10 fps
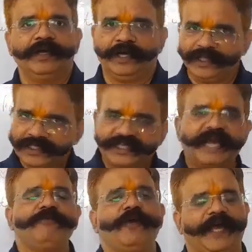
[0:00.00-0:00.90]
In the
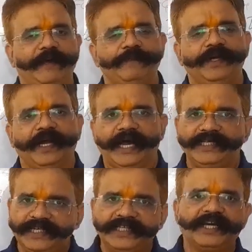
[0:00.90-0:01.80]
same way, as
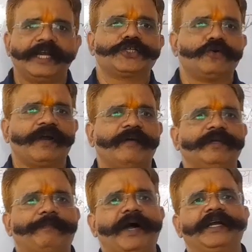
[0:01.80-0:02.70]
it is also one of the
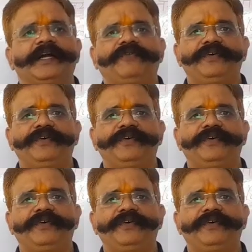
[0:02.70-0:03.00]
part of